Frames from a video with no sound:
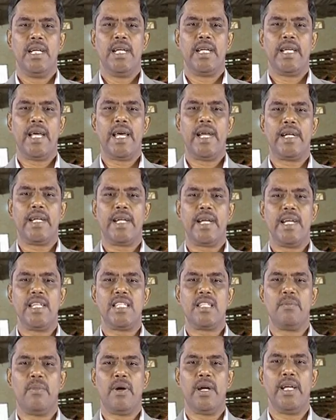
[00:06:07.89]

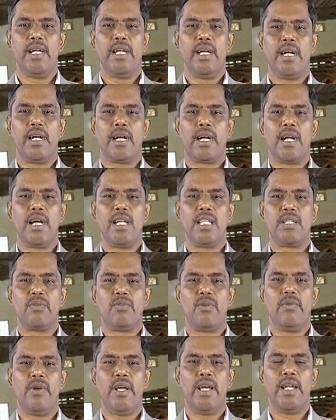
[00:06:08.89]
characterized by
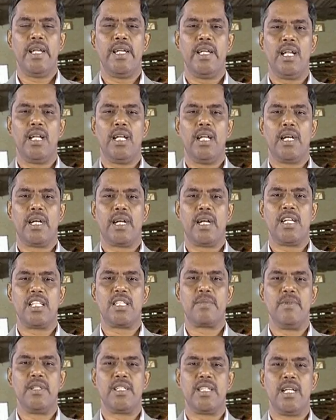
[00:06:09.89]
transvarial
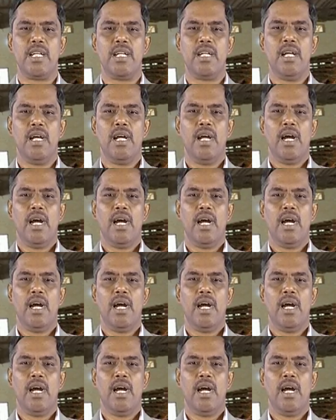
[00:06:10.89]
transmission